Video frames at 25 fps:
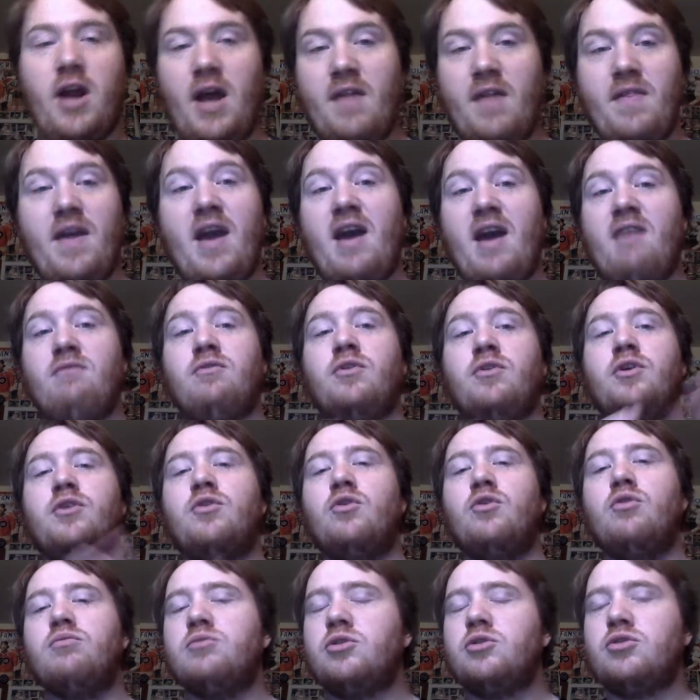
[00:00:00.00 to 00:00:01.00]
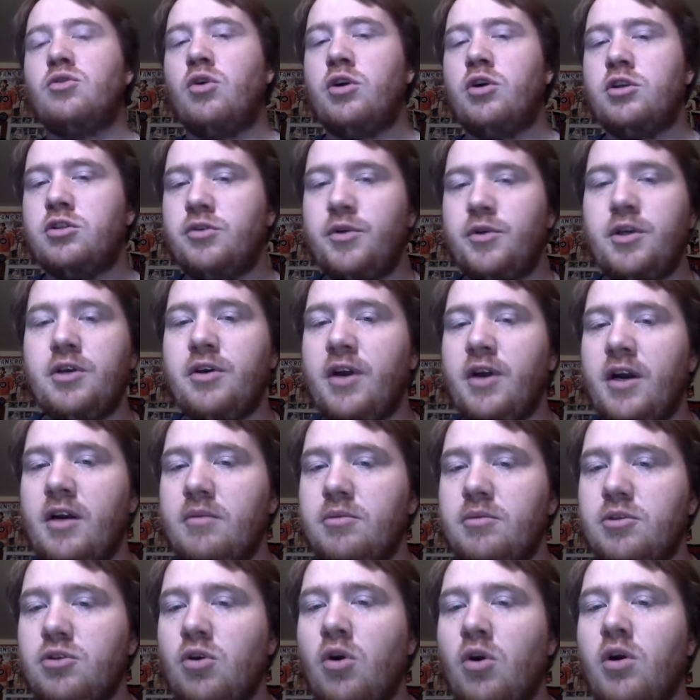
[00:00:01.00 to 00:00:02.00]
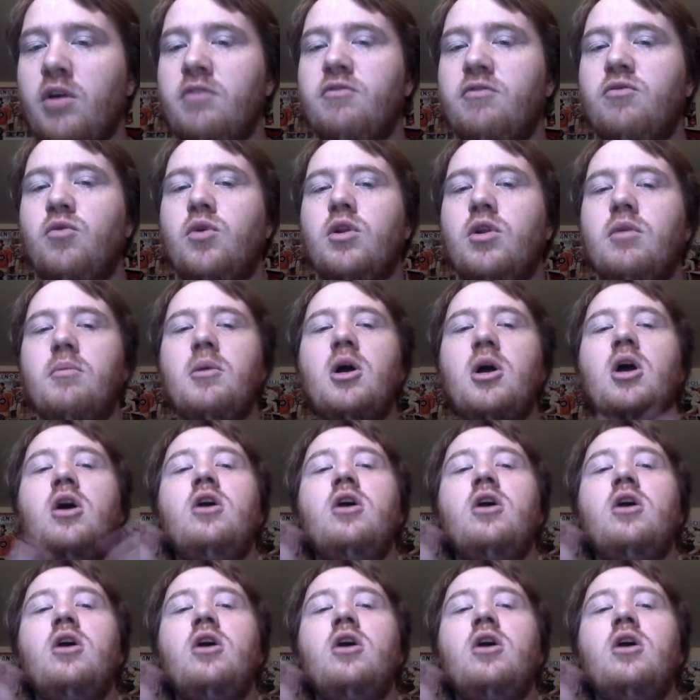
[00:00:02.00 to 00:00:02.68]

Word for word: and they have Lindholm starting, so he could end up starting for them.